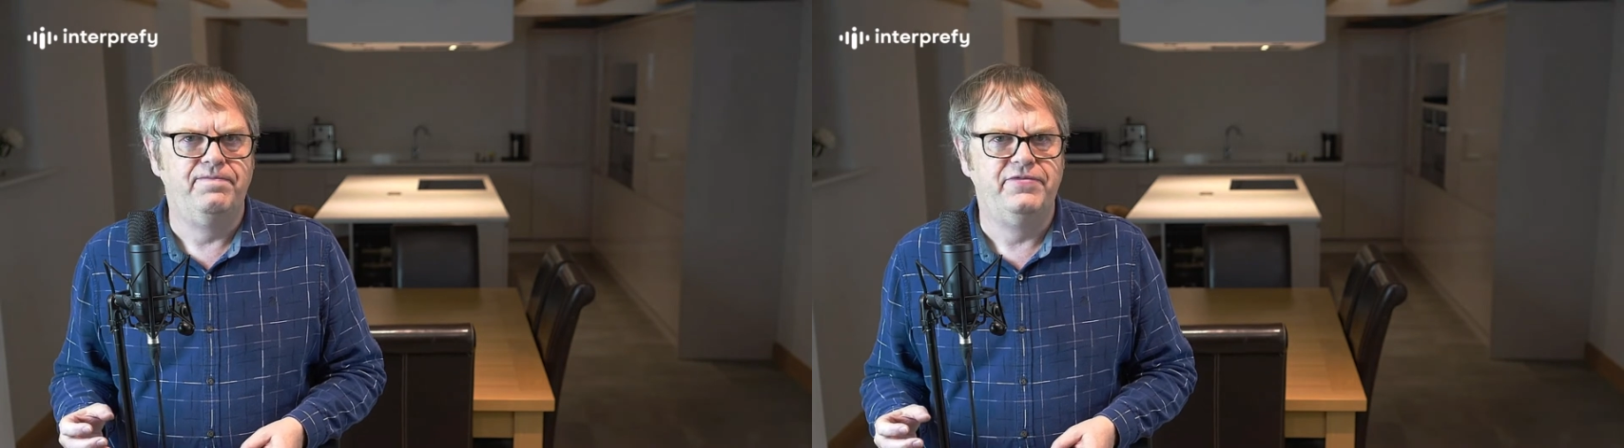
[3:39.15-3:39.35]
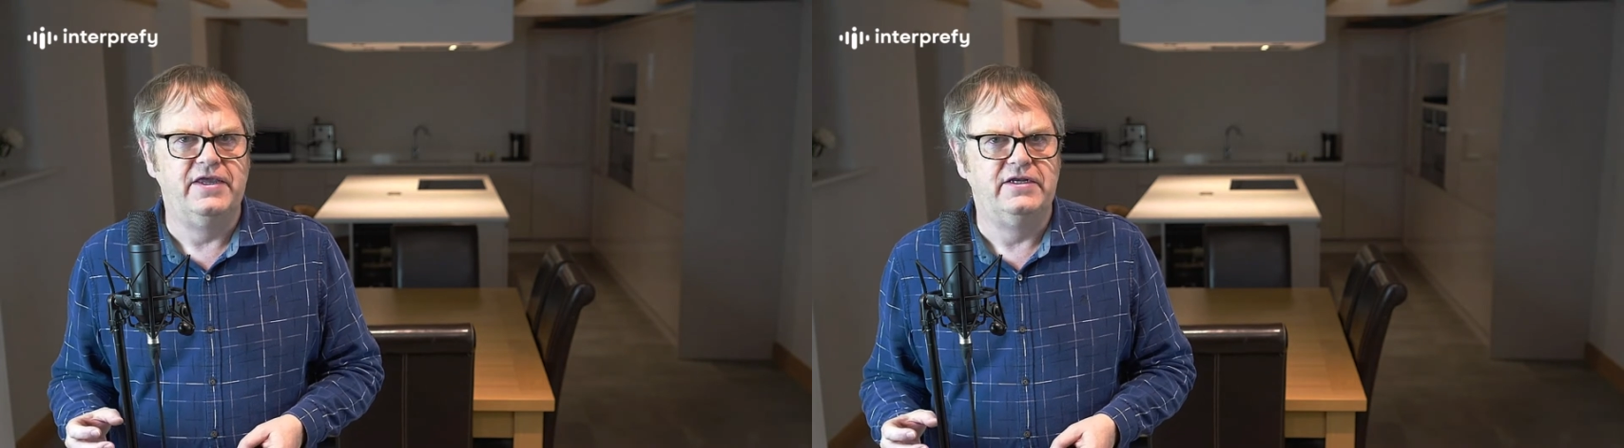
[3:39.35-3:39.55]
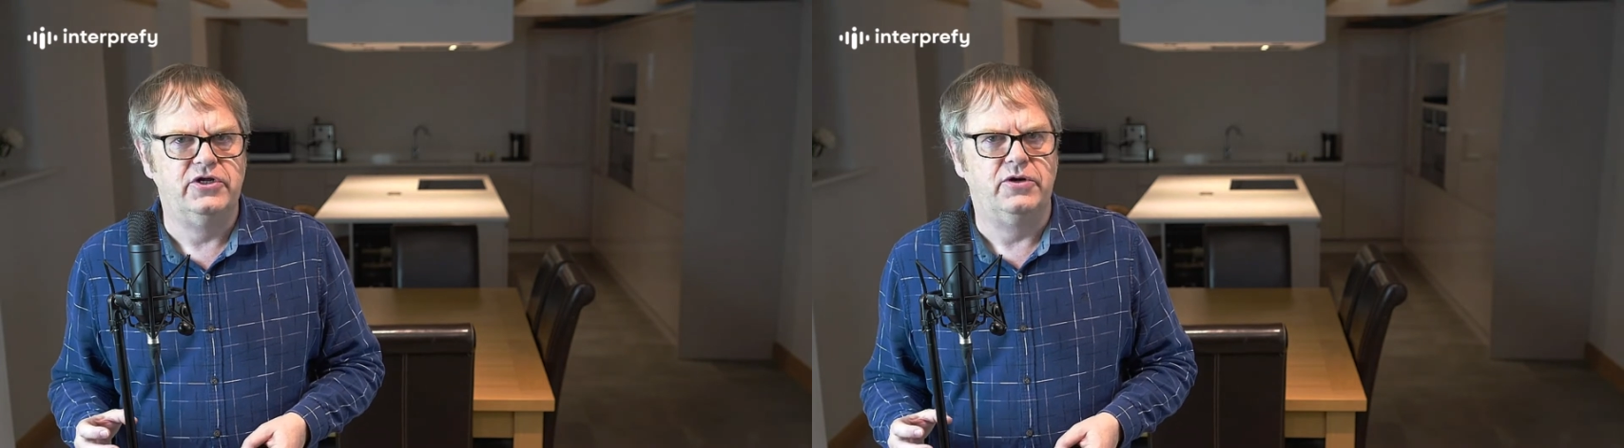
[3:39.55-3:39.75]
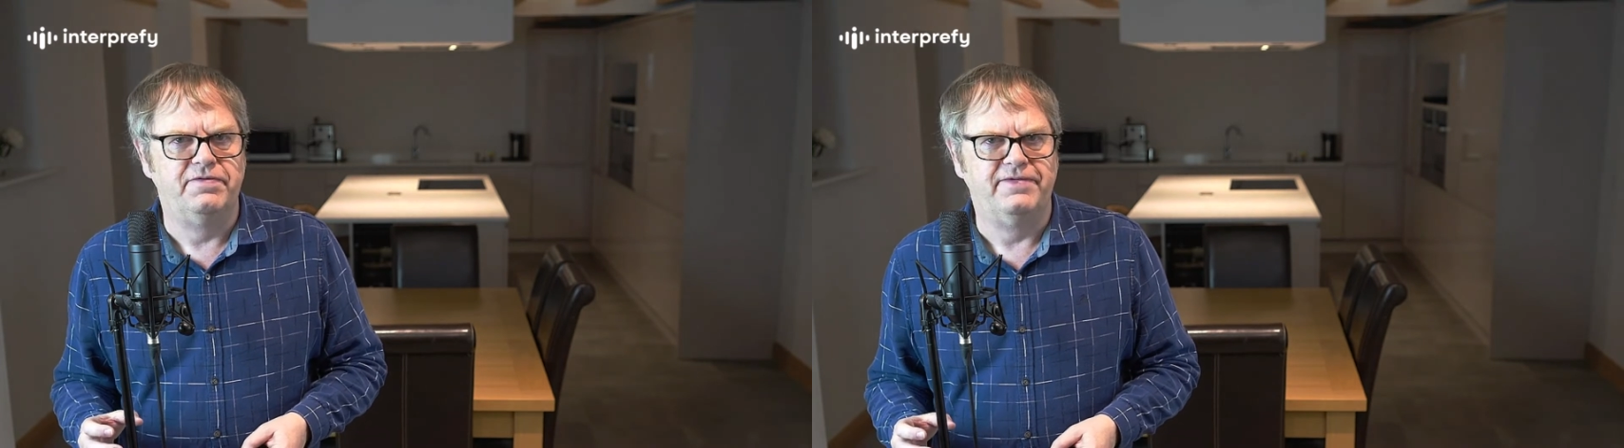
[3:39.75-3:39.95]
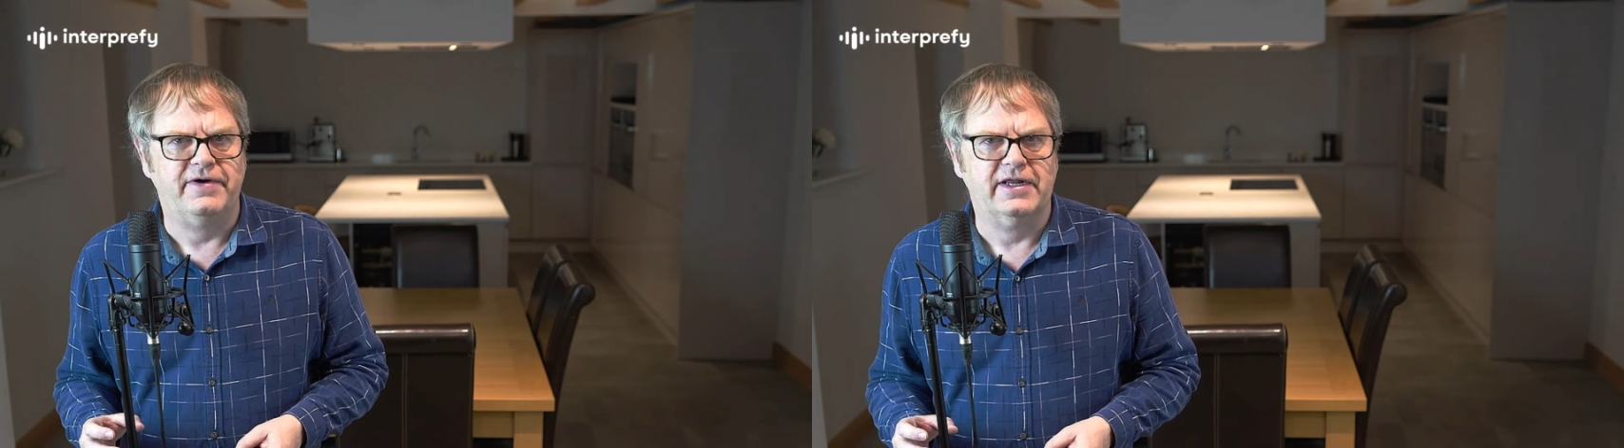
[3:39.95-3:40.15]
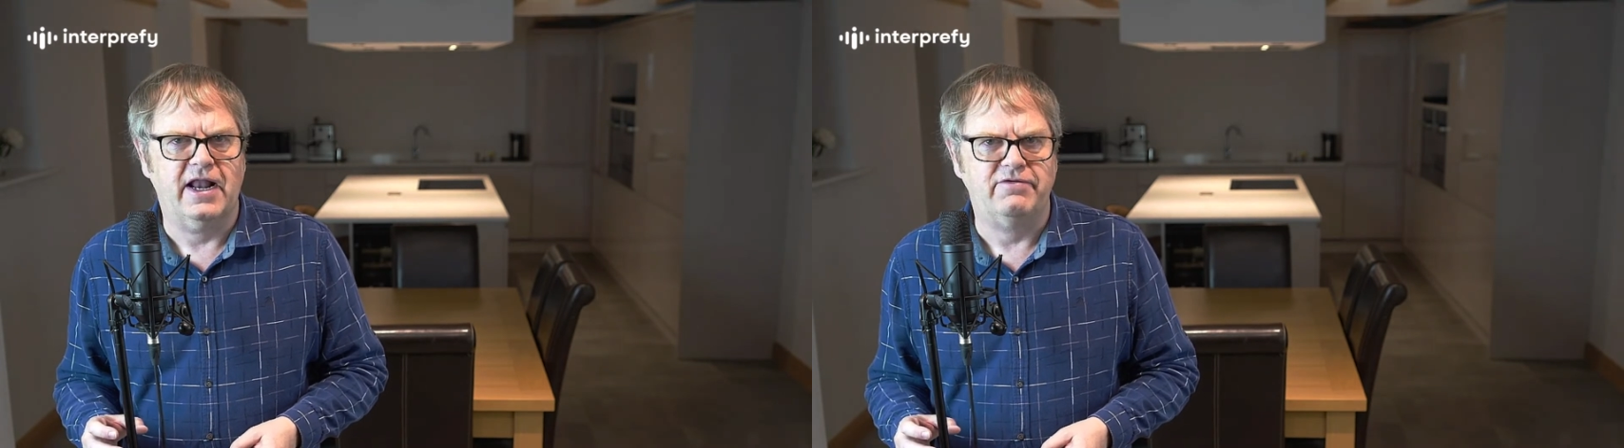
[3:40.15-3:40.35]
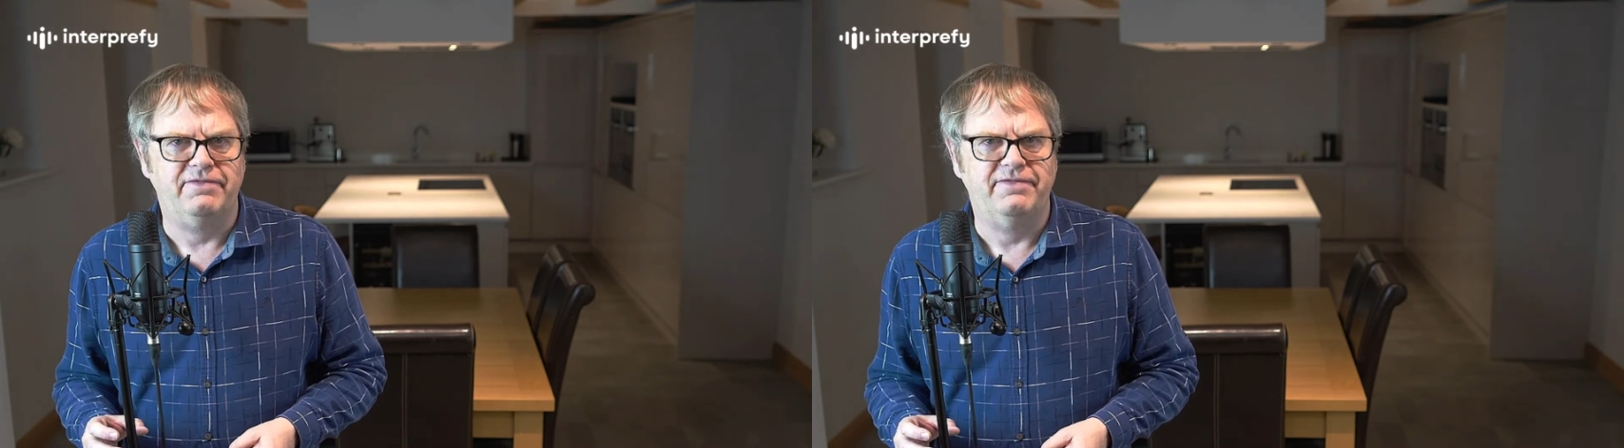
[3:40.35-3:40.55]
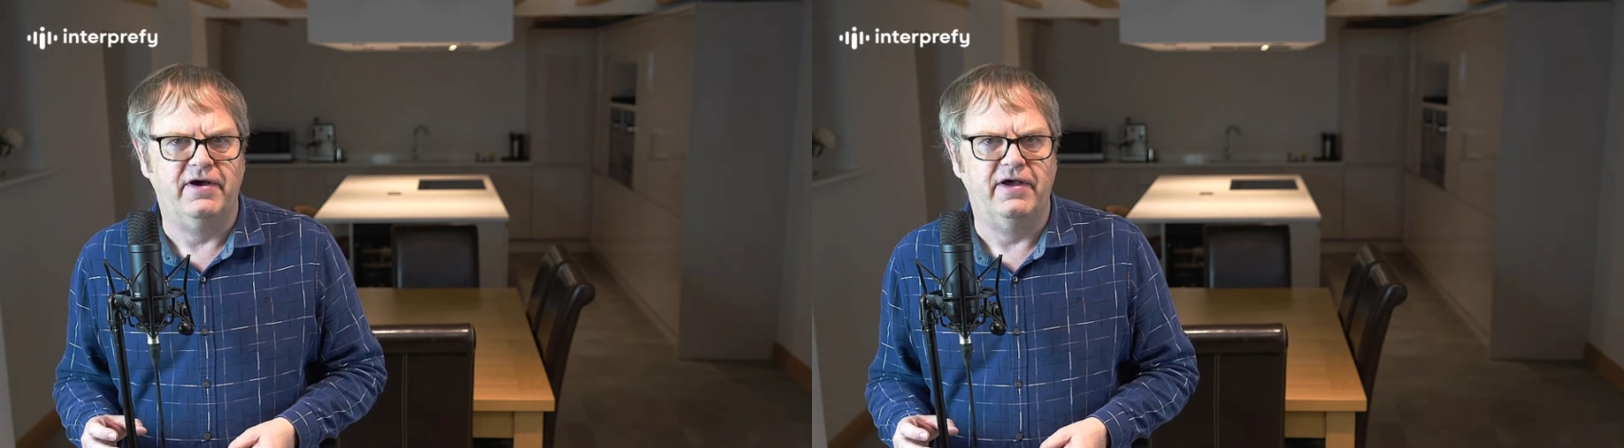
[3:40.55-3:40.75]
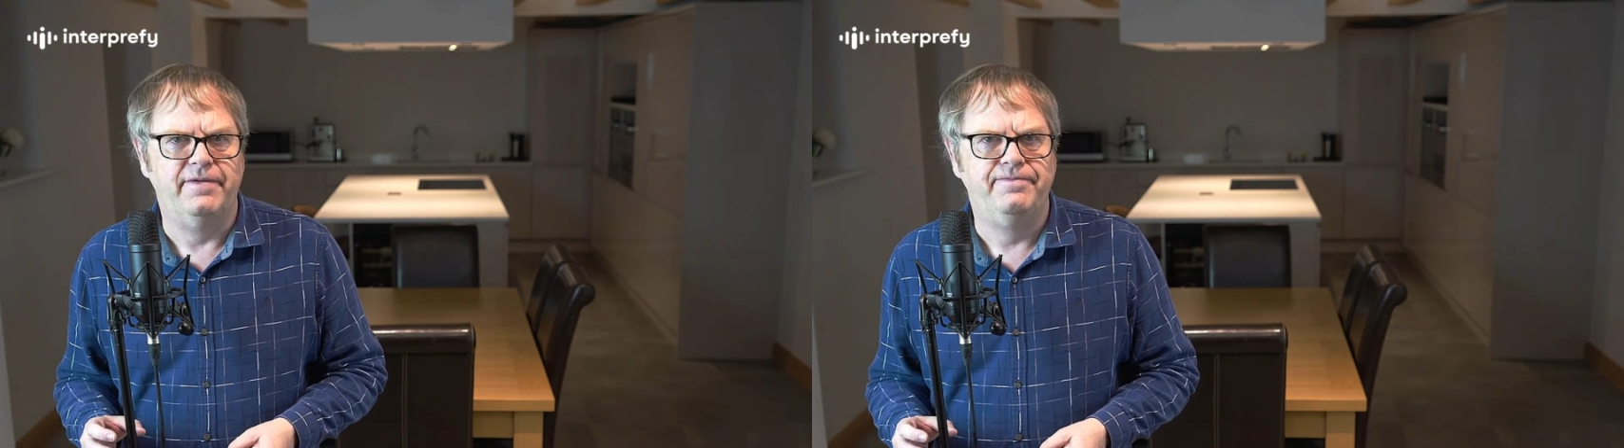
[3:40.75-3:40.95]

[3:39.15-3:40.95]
the Interprefy Clarifier.